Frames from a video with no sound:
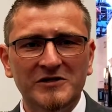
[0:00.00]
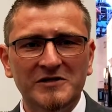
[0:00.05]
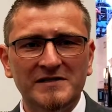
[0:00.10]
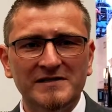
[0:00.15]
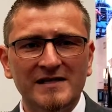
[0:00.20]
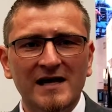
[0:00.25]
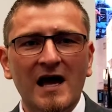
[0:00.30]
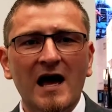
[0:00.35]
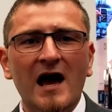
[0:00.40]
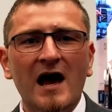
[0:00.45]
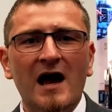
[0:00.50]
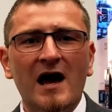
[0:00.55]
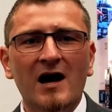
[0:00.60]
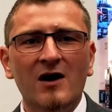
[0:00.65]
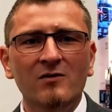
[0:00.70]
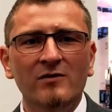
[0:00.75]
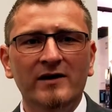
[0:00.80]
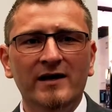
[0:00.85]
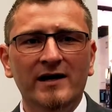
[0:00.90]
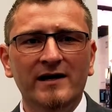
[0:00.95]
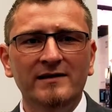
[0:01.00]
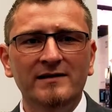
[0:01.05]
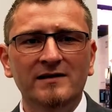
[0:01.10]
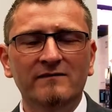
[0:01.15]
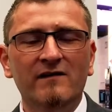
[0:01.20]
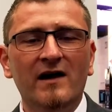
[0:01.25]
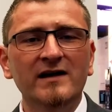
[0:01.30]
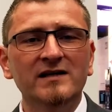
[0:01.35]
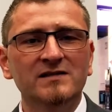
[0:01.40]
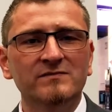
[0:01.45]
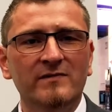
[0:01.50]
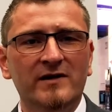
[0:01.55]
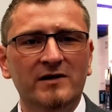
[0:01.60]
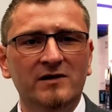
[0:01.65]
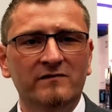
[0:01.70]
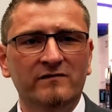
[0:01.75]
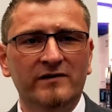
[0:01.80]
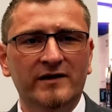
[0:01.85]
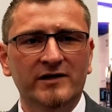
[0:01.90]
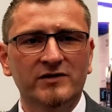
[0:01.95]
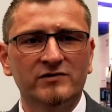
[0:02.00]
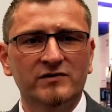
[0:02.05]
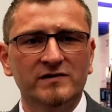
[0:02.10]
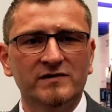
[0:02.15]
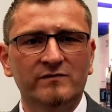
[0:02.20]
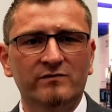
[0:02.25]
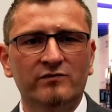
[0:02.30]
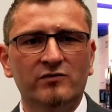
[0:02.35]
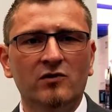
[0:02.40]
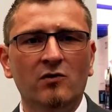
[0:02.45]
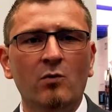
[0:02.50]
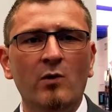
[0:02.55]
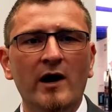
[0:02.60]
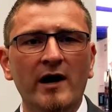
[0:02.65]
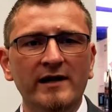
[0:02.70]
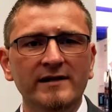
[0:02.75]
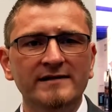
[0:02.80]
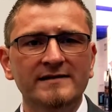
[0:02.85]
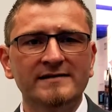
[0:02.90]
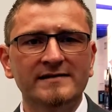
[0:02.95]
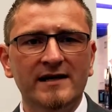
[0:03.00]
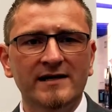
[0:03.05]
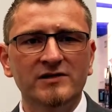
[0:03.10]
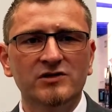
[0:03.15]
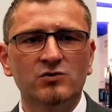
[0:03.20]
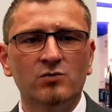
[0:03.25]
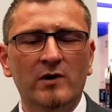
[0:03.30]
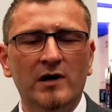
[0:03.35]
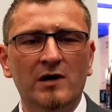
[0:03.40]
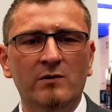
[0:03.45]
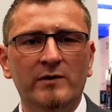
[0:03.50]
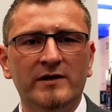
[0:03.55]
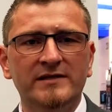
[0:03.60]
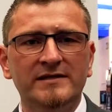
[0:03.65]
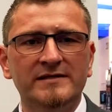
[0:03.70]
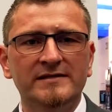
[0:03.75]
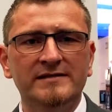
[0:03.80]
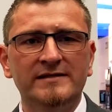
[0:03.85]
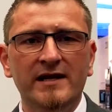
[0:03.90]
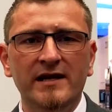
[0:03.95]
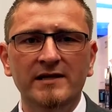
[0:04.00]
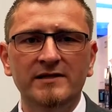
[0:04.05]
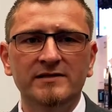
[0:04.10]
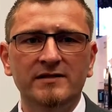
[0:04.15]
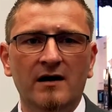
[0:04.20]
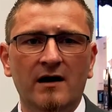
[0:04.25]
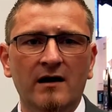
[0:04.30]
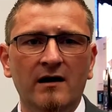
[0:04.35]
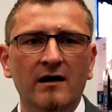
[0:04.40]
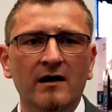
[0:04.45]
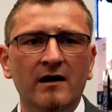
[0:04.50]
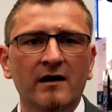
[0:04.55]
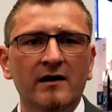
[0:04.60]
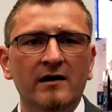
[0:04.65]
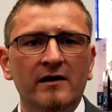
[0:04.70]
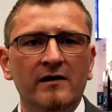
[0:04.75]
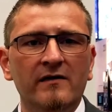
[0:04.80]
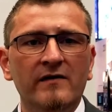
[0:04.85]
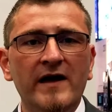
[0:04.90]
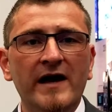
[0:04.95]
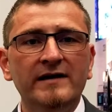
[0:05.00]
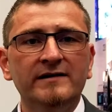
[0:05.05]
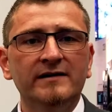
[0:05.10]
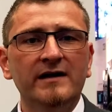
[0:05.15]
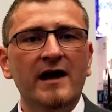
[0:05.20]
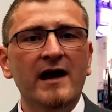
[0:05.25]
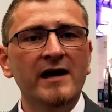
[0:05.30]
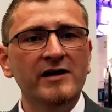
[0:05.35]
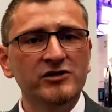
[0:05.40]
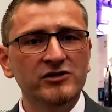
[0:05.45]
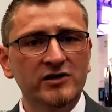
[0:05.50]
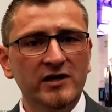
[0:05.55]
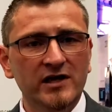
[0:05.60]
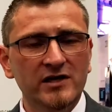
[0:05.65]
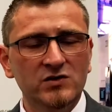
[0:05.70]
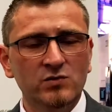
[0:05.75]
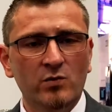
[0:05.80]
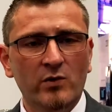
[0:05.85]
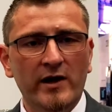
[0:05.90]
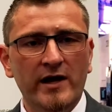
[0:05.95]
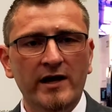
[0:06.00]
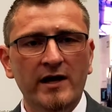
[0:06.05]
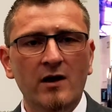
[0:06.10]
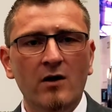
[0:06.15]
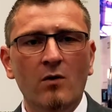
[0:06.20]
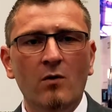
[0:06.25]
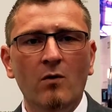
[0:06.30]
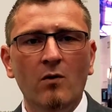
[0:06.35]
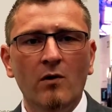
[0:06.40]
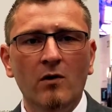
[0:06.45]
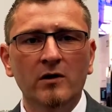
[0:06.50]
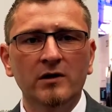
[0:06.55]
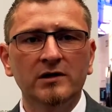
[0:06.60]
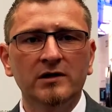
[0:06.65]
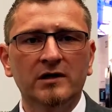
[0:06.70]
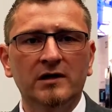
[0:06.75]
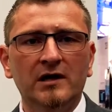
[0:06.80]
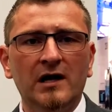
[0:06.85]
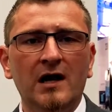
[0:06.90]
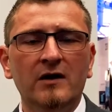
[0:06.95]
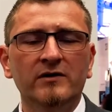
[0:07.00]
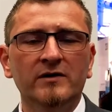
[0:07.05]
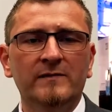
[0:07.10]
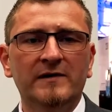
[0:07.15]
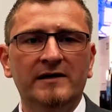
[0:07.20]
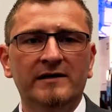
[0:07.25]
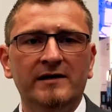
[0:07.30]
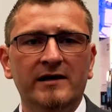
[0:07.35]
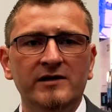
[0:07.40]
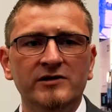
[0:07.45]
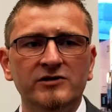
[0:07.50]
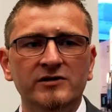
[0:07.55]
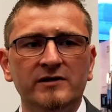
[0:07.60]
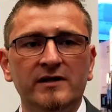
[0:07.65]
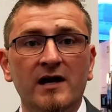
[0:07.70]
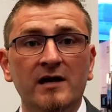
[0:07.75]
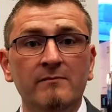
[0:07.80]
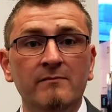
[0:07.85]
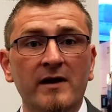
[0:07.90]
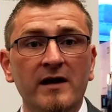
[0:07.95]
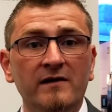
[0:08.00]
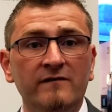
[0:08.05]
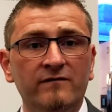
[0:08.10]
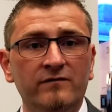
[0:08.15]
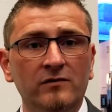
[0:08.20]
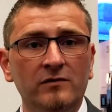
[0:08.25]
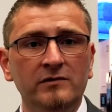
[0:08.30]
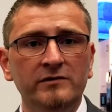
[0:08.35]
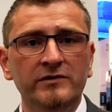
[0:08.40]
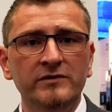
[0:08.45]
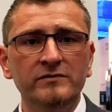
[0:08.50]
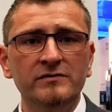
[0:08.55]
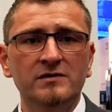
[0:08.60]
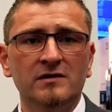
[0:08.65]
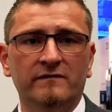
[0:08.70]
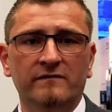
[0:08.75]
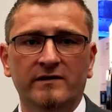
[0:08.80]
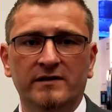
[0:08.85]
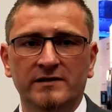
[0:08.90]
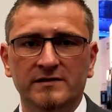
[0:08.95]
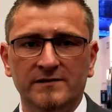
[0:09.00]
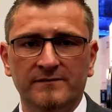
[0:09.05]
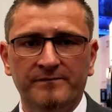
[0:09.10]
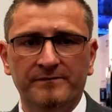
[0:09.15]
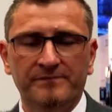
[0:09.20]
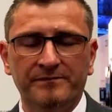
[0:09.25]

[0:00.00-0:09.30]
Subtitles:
is, how can device manufacturers provide such relevant data that an edge gateway or a cloud application can make full use of it?